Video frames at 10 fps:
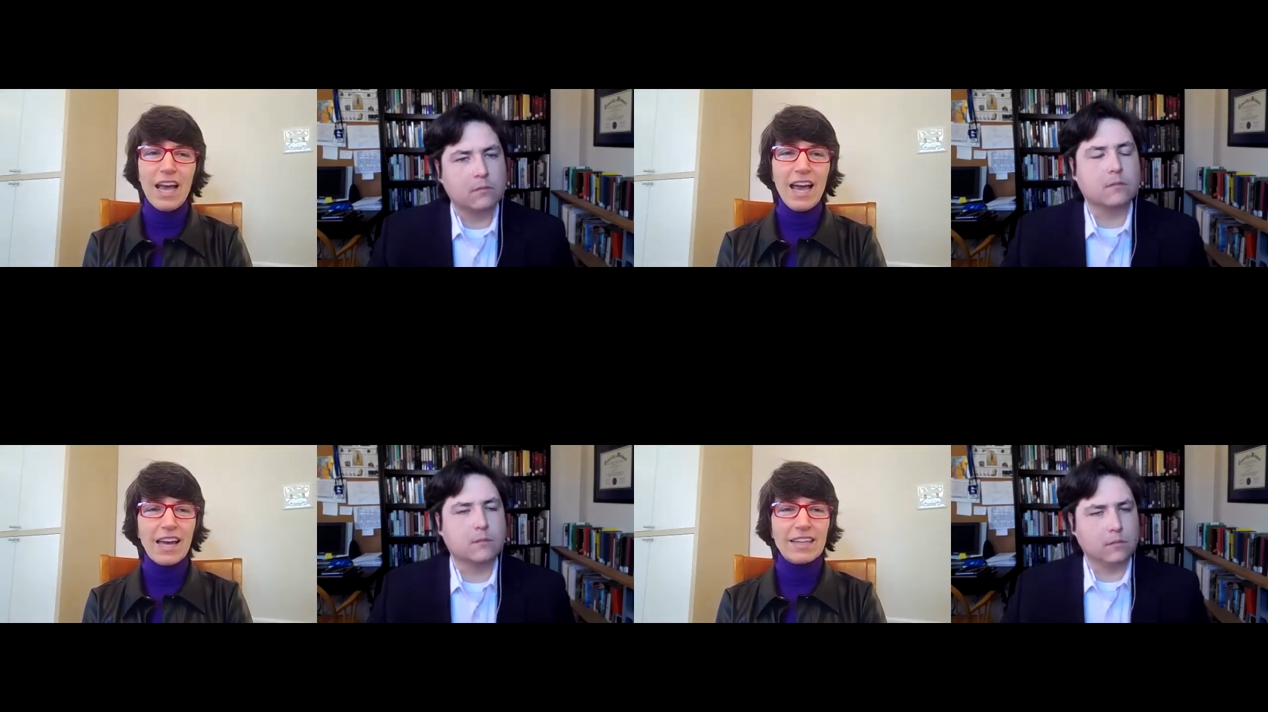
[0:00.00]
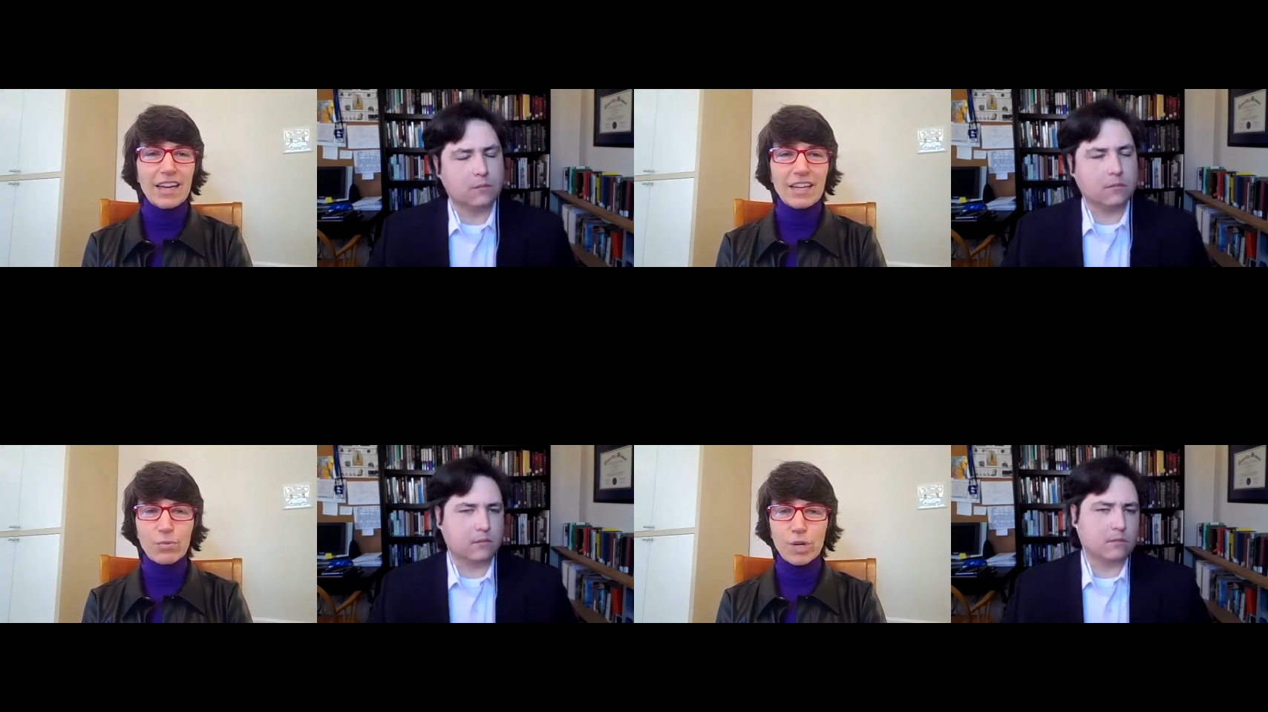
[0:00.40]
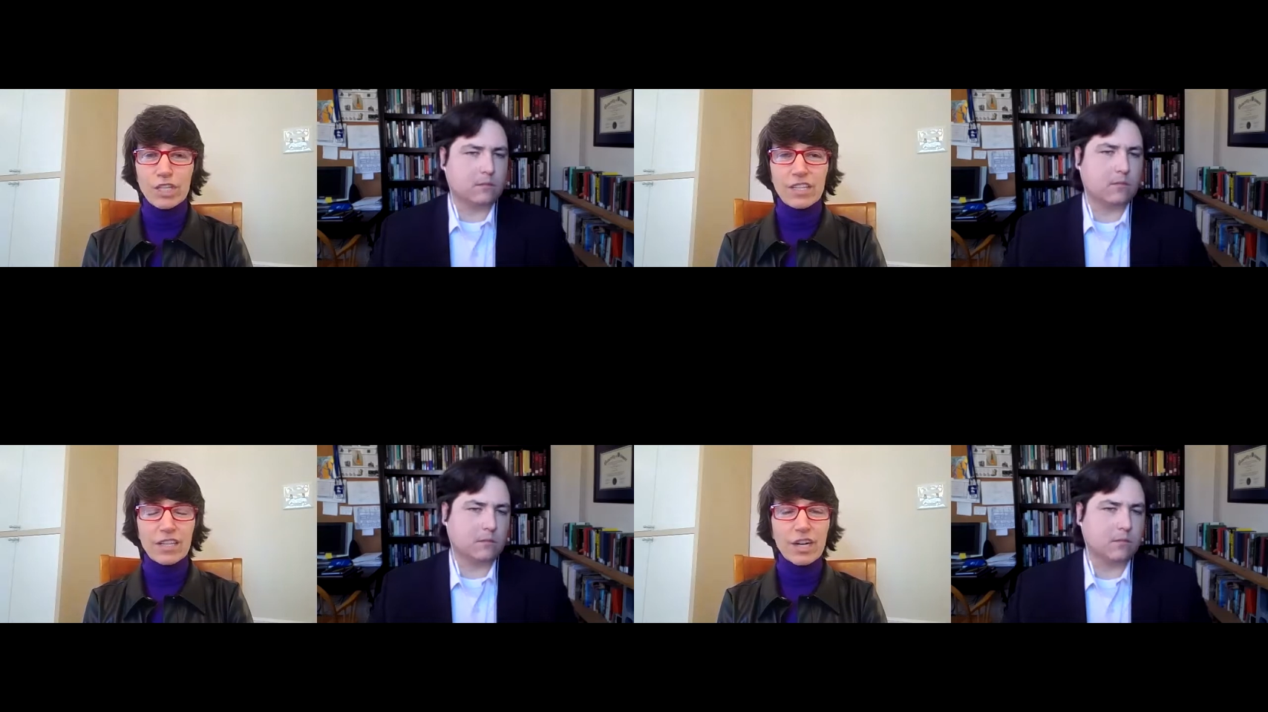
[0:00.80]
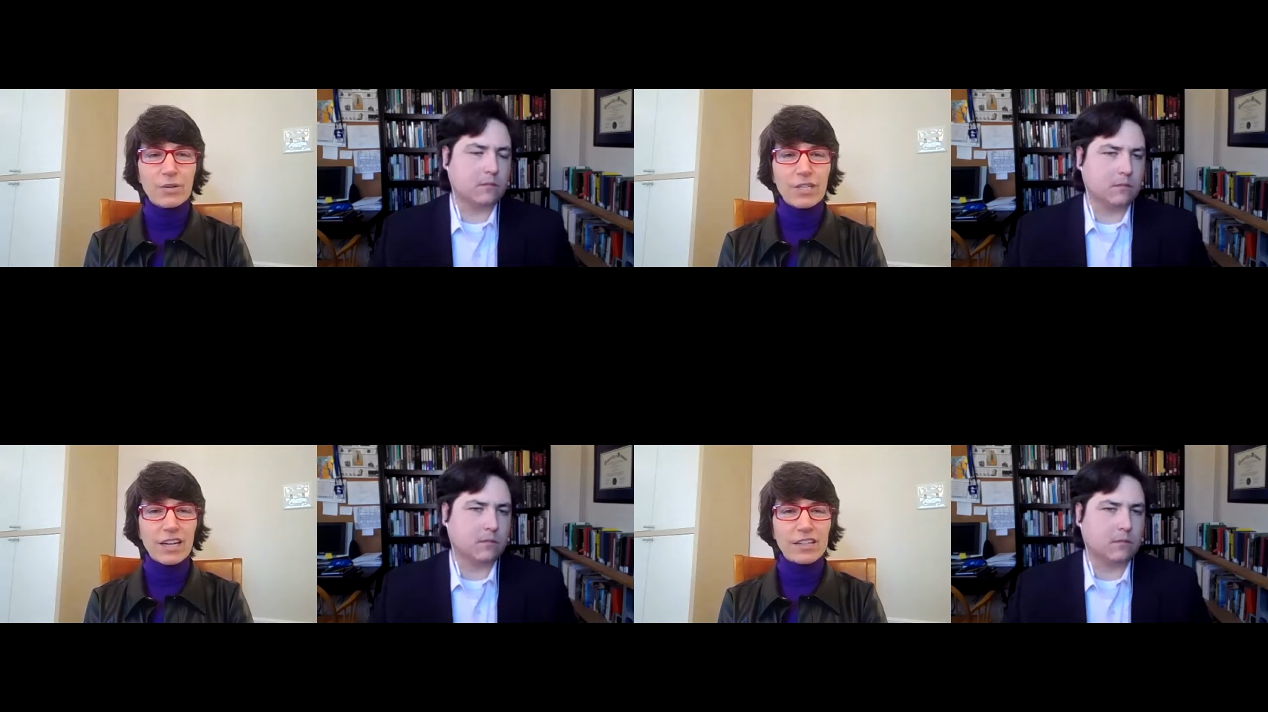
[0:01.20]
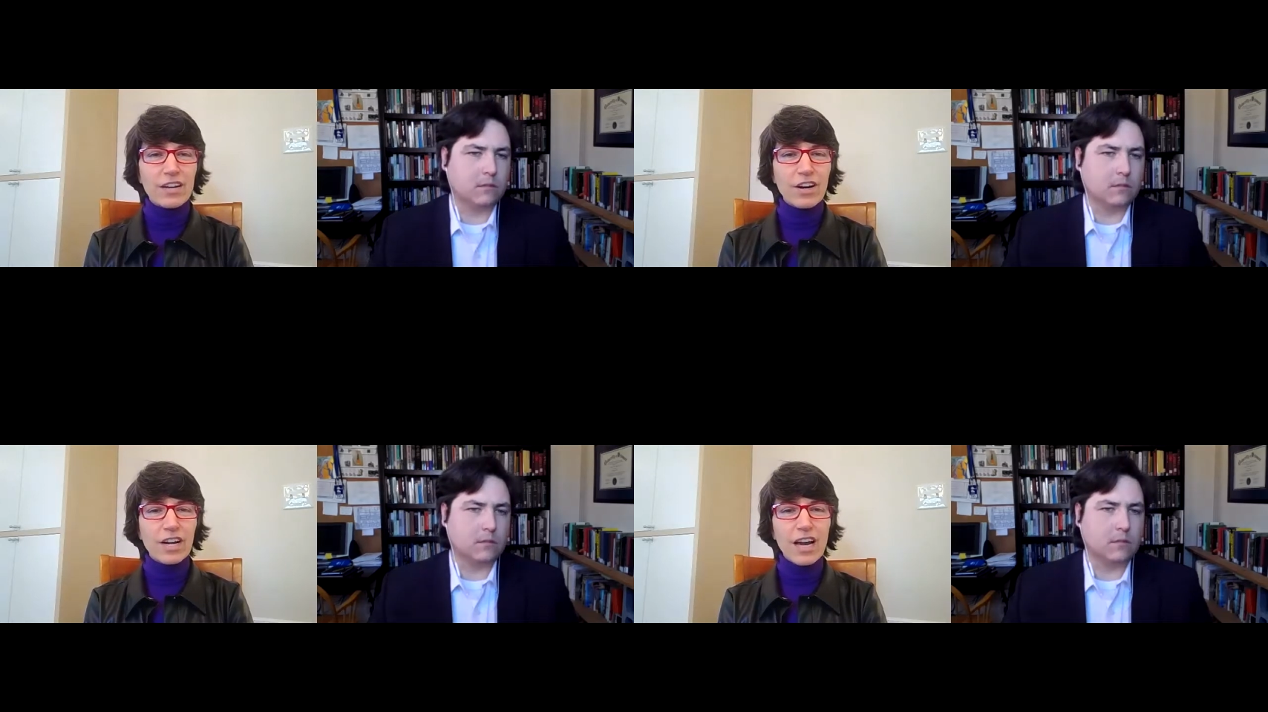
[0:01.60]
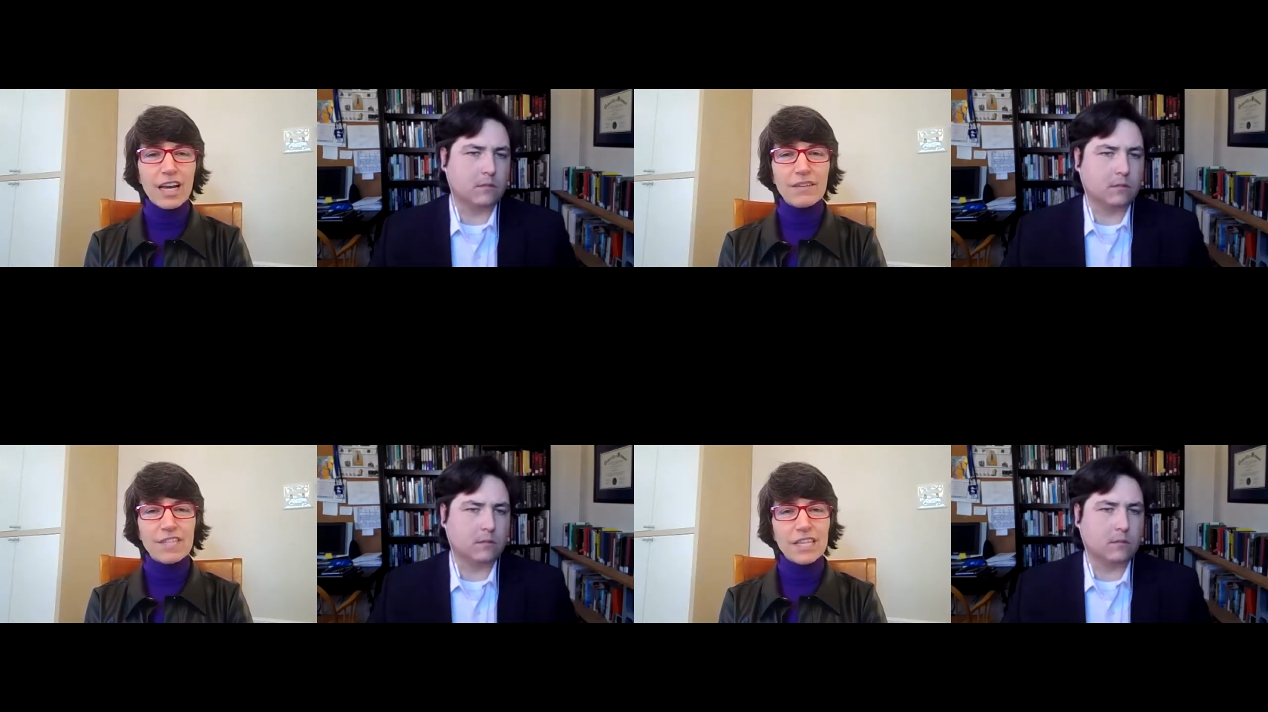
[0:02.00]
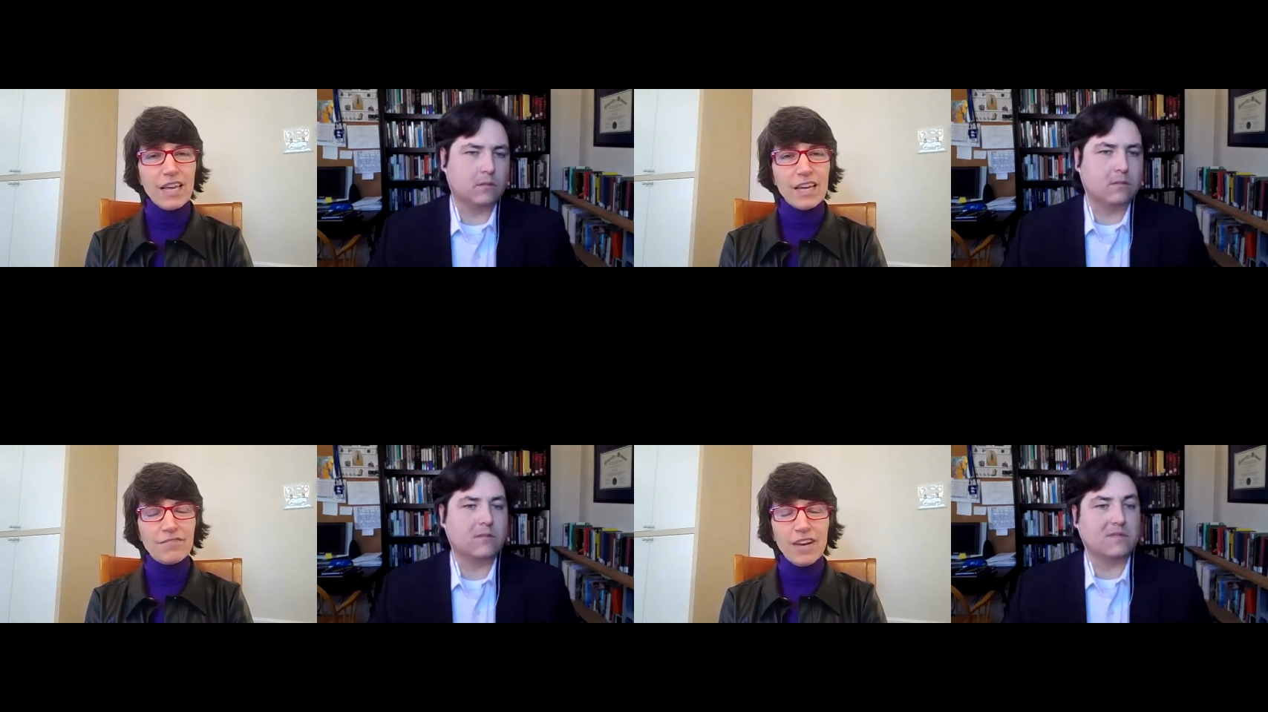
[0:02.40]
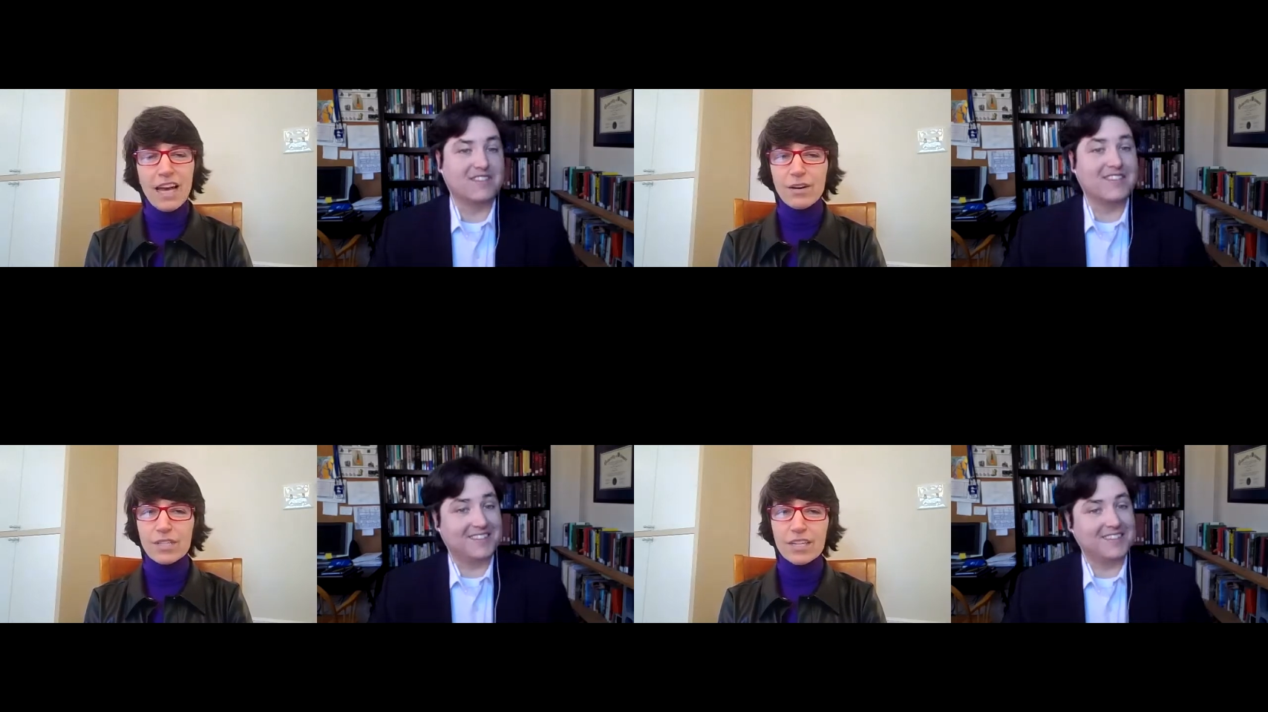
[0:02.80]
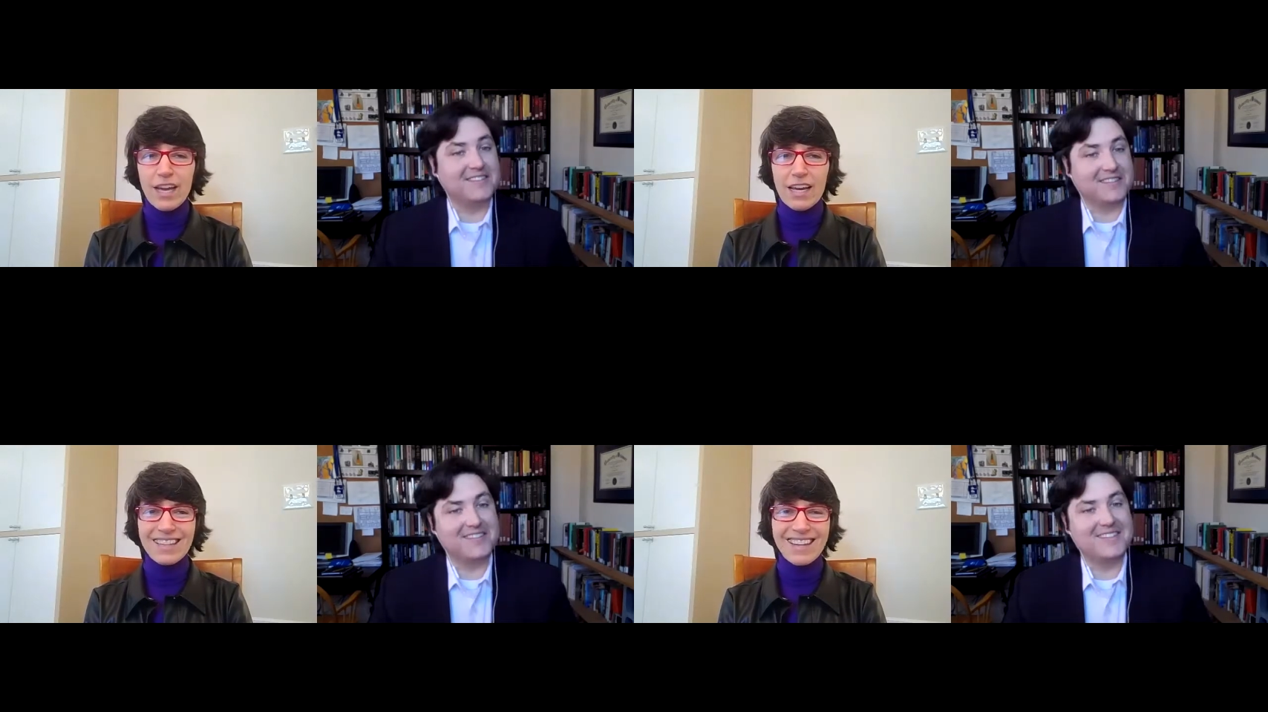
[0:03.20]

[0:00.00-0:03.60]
Speaker 1: Mm-hmm. And mm-hmm. I worked in the Kotex archives and they found that,